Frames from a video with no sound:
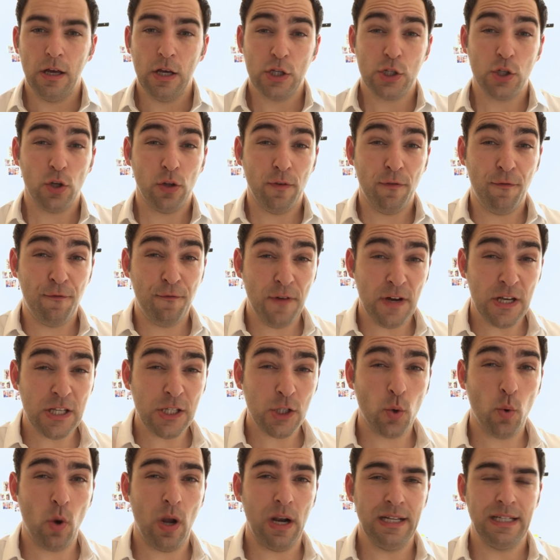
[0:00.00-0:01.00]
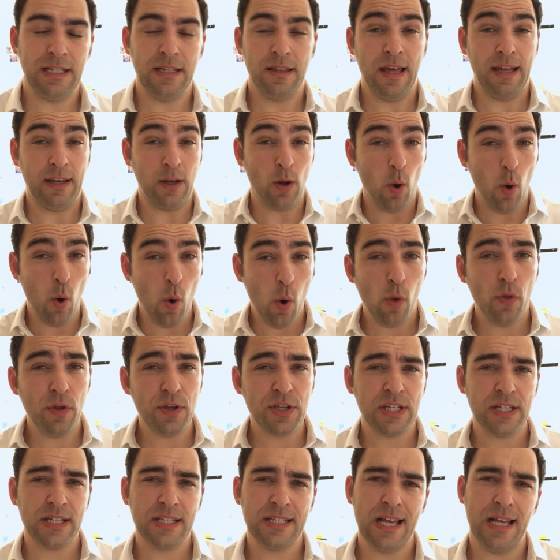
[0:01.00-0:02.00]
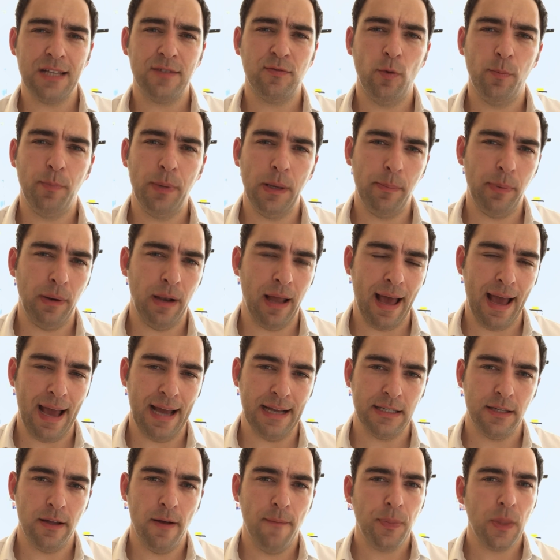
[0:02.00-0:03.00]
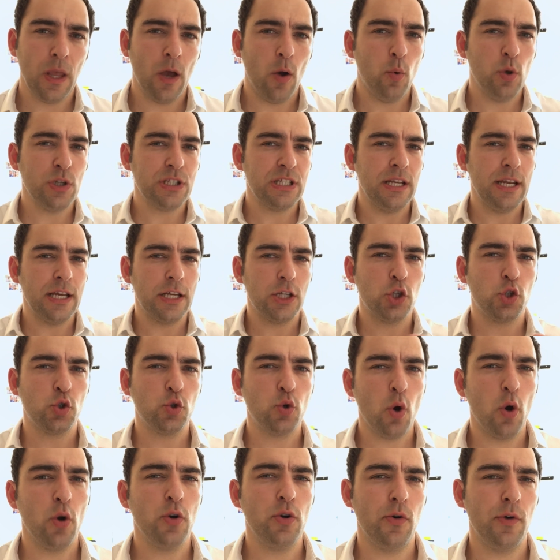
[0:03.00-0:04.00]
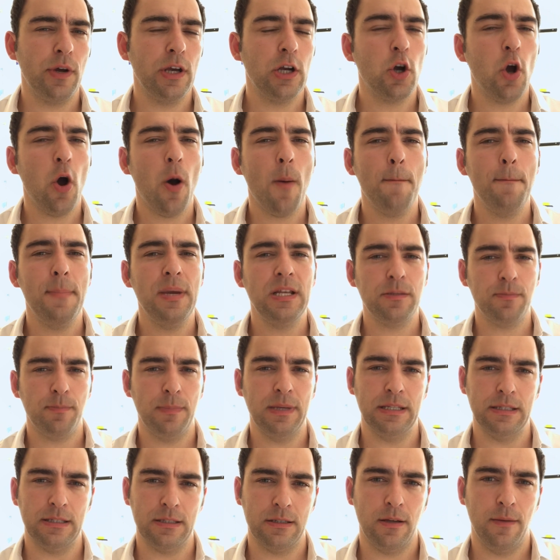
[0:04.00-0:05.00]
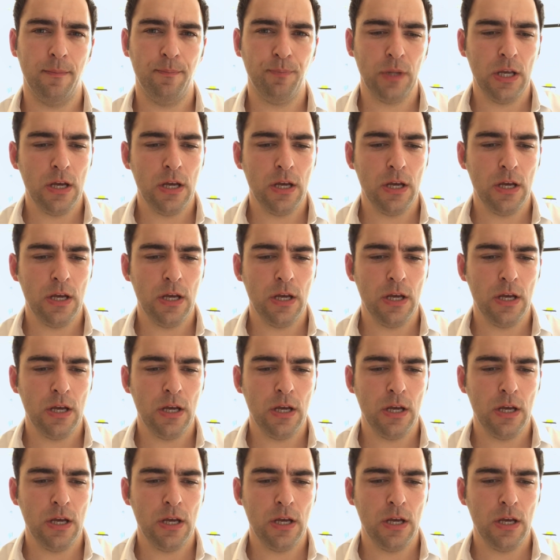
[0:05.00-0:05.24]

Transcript: So the first quality that all the successful people had was an extraordinary commitment